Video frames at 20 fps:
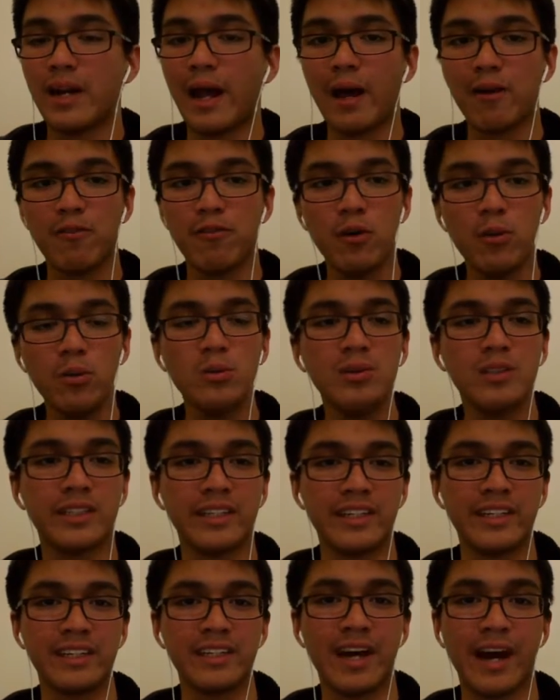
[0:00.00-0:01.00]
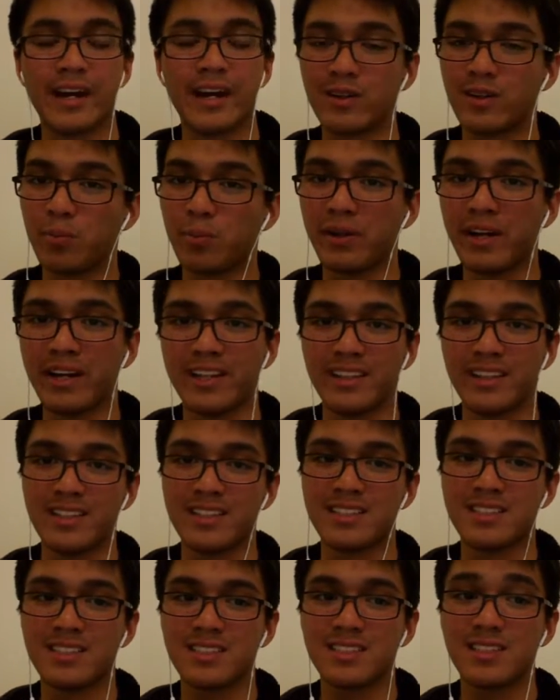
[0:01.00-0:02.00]
Now, if only I could apply
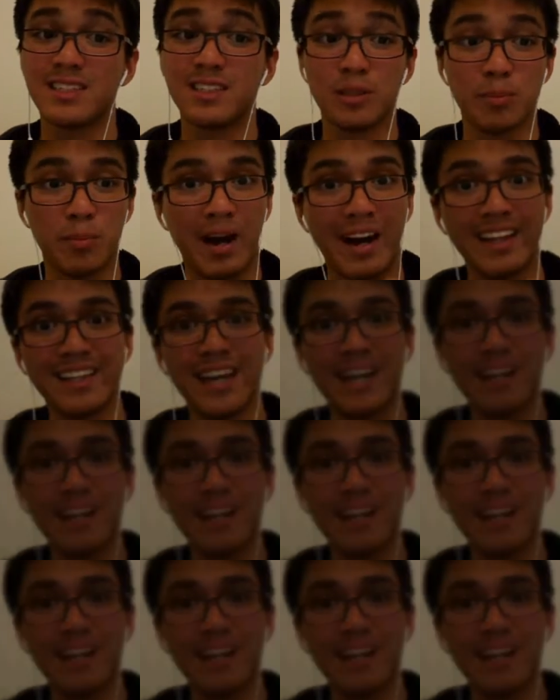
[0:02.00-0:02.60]
this to my